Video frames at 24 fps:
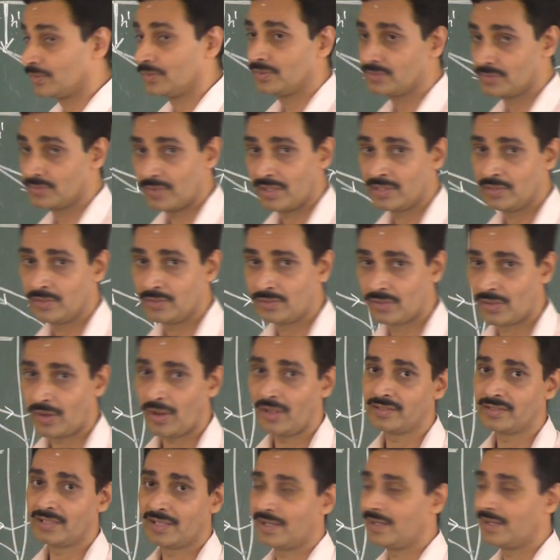to do is, when you
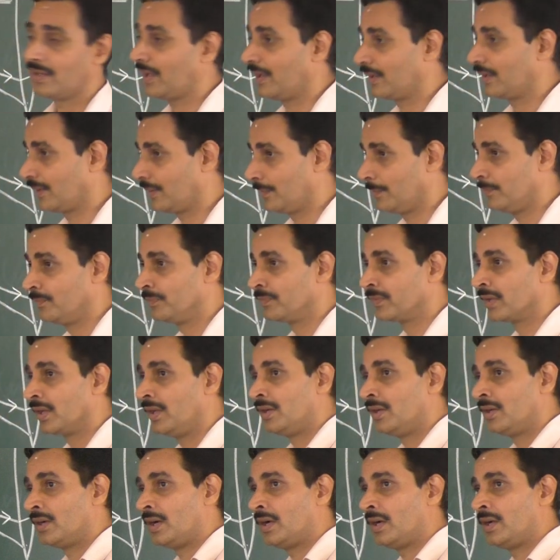draw the ray diagram,
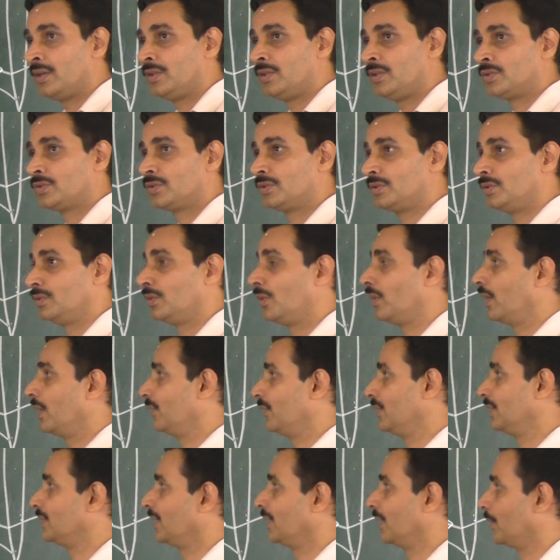you should know
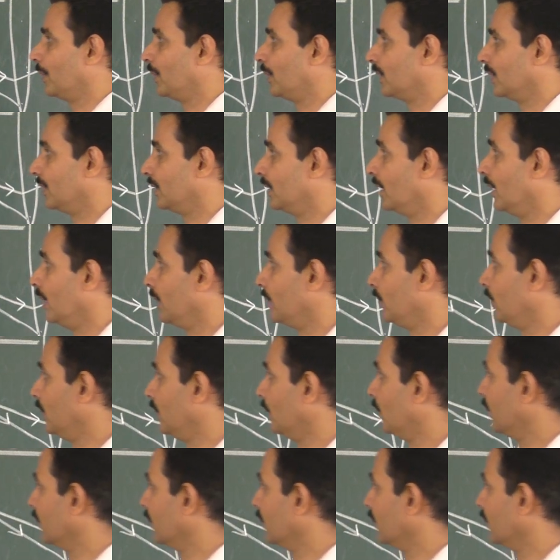everything about it. We